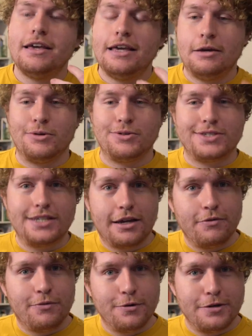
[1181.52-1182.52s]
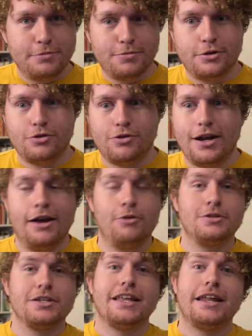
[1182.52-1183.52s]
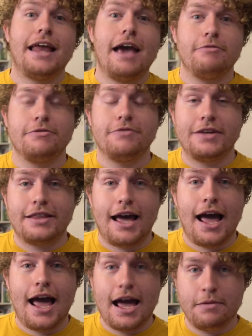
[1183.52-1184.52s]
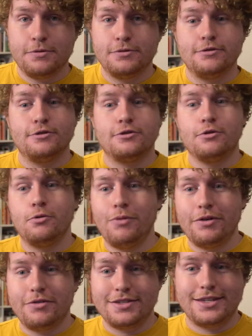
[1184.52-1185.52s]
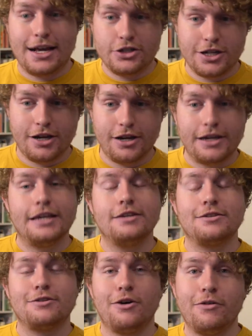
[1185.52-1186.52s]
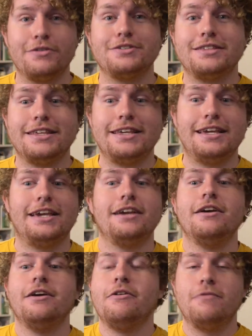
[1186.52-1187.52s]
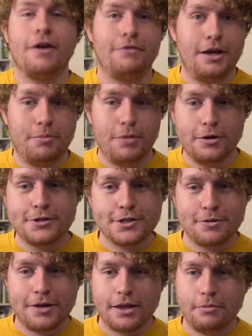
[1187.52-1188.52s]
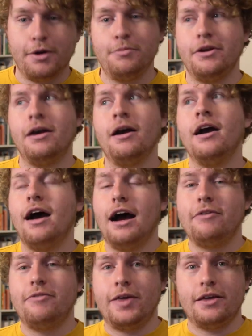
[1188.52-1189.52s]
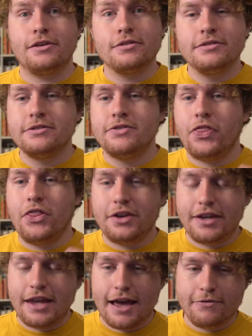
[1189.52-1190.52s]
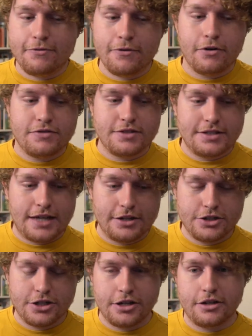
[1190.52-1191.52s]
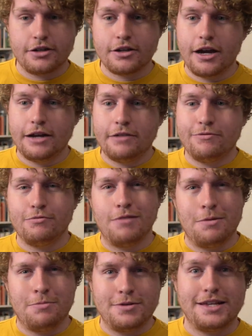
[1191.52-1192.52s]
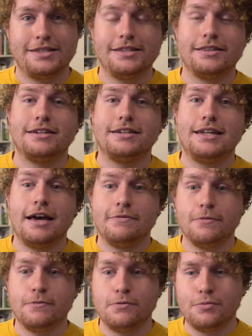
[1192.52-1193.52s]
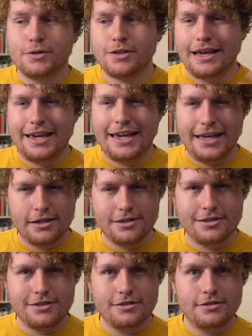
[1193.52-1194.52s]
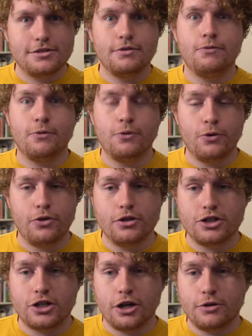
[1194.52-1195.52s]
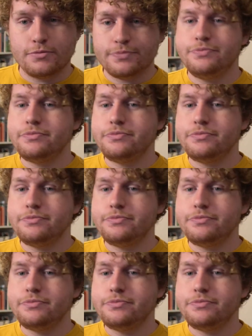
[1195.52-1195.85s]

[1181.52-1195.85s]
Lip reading: he was sick of all these portrayals, and then everything that happened with Sasha, he is obviously very emotional at the moment. I think the death of Sasha kind of represented the death of almost like innocence for the show.